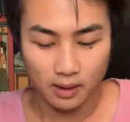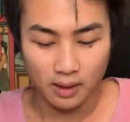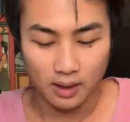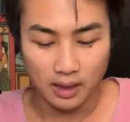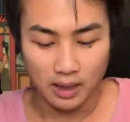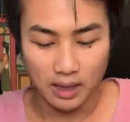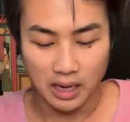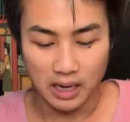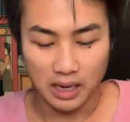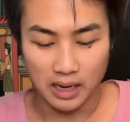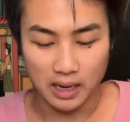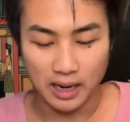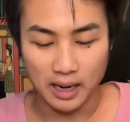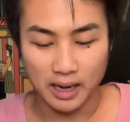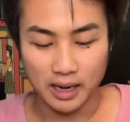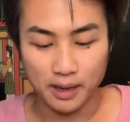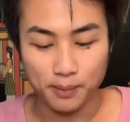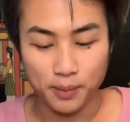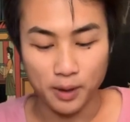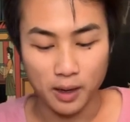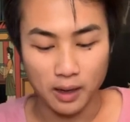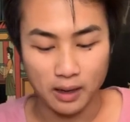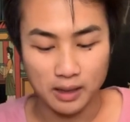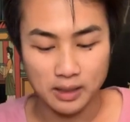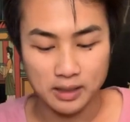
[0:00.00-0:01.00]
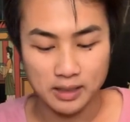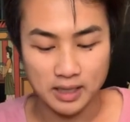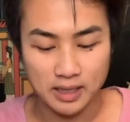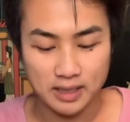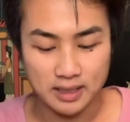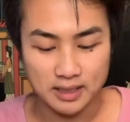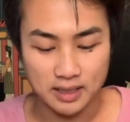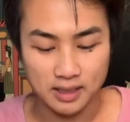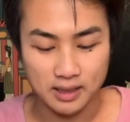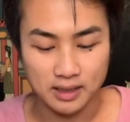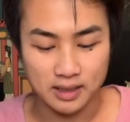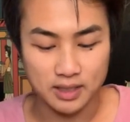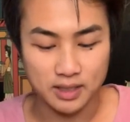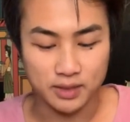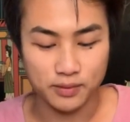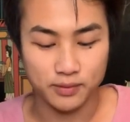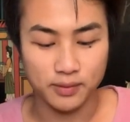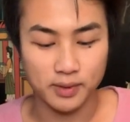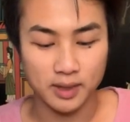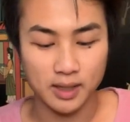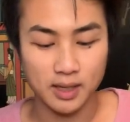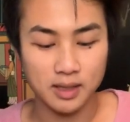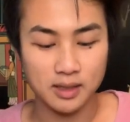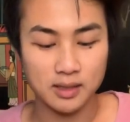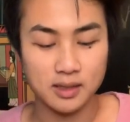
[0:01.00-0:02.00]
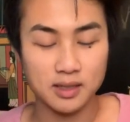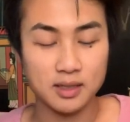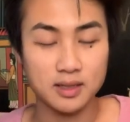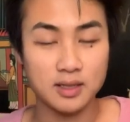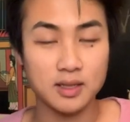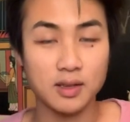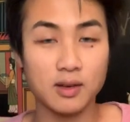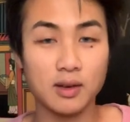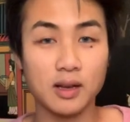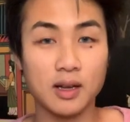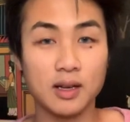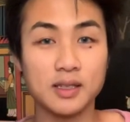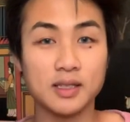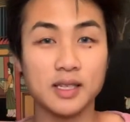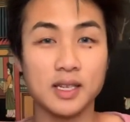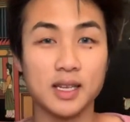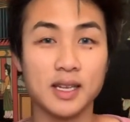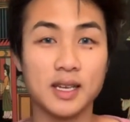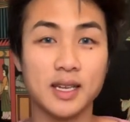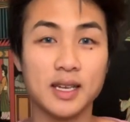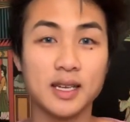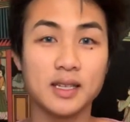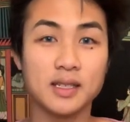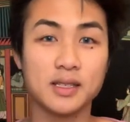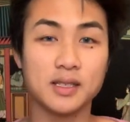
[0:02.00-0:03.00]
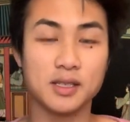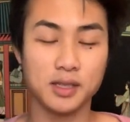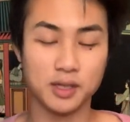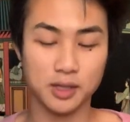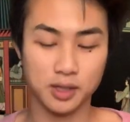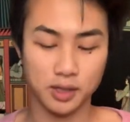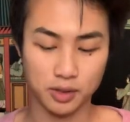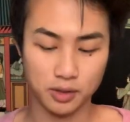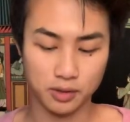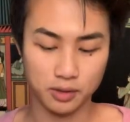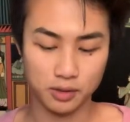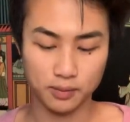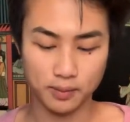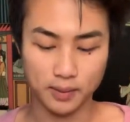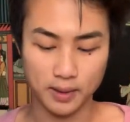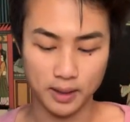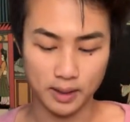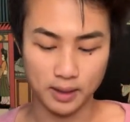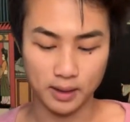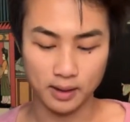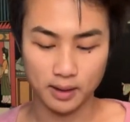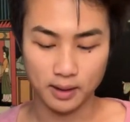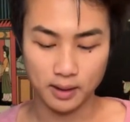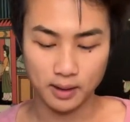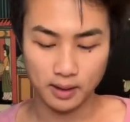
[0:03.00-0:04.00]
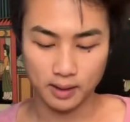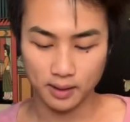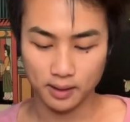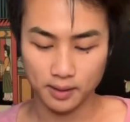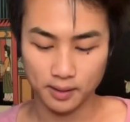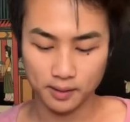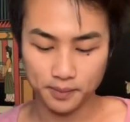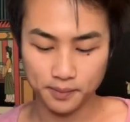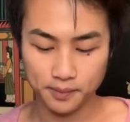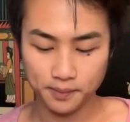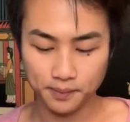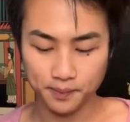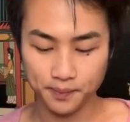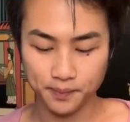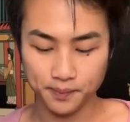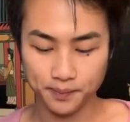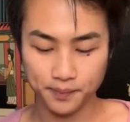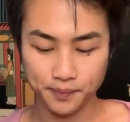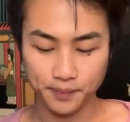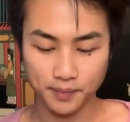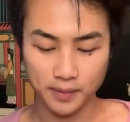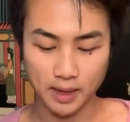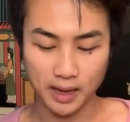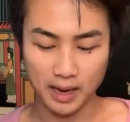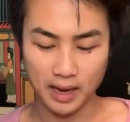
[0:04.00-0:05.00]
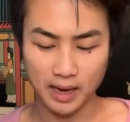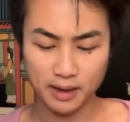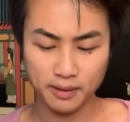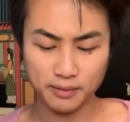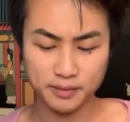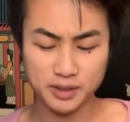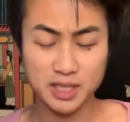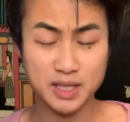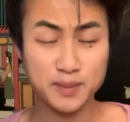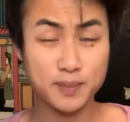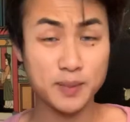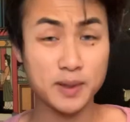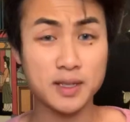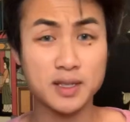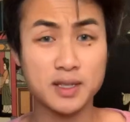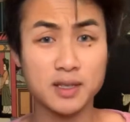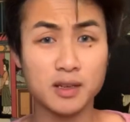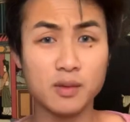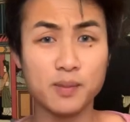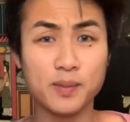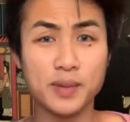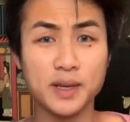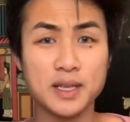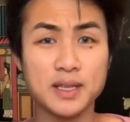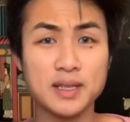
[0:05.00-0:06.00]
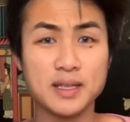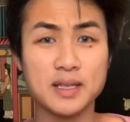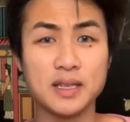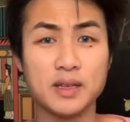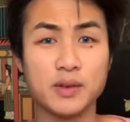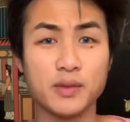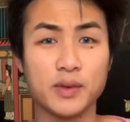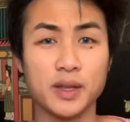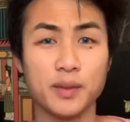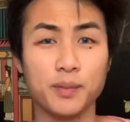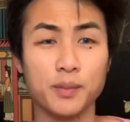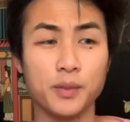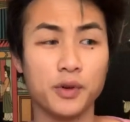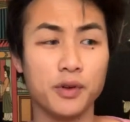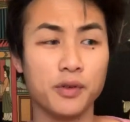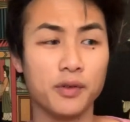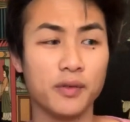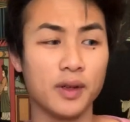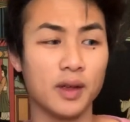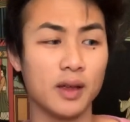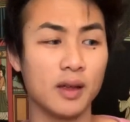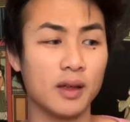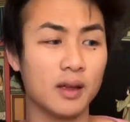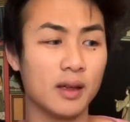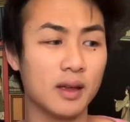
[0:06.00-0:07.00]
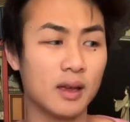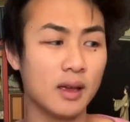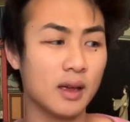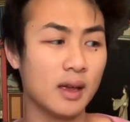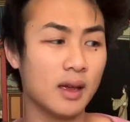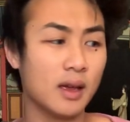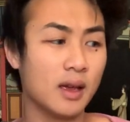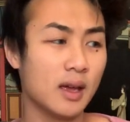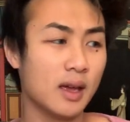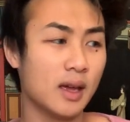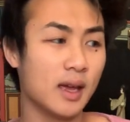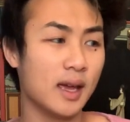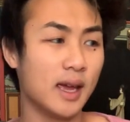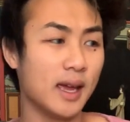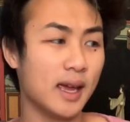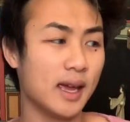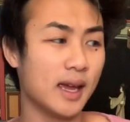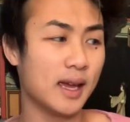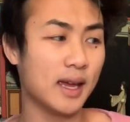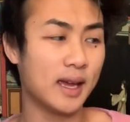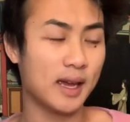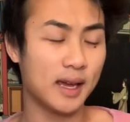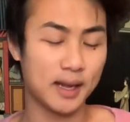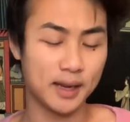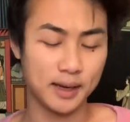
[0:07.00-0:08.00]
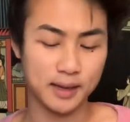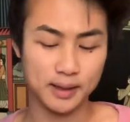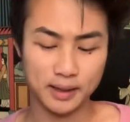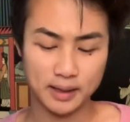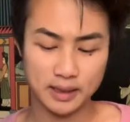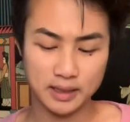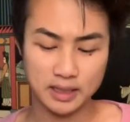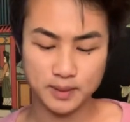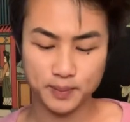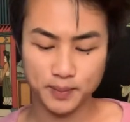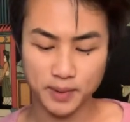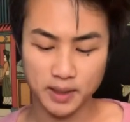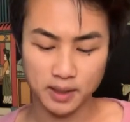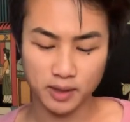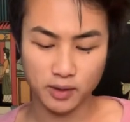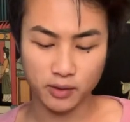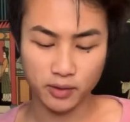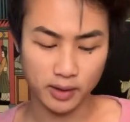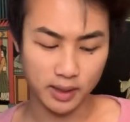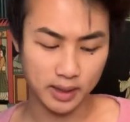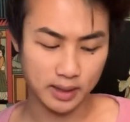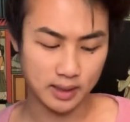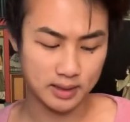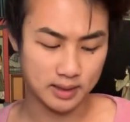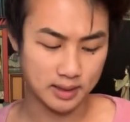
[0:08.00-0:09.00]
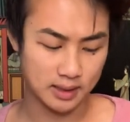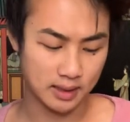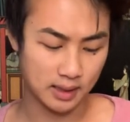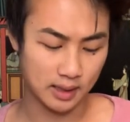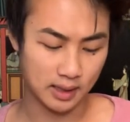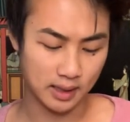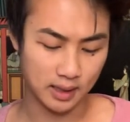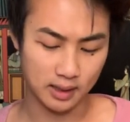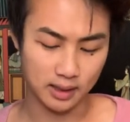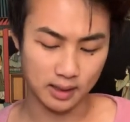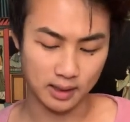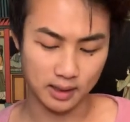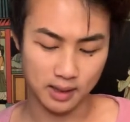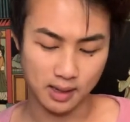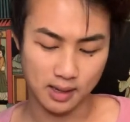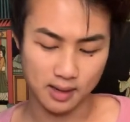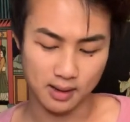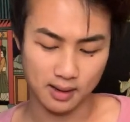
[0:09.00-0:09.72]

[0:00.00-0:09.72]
I apologize that this reading took so long to get to you, but I've just been so busy with moving and it's been crazy lately.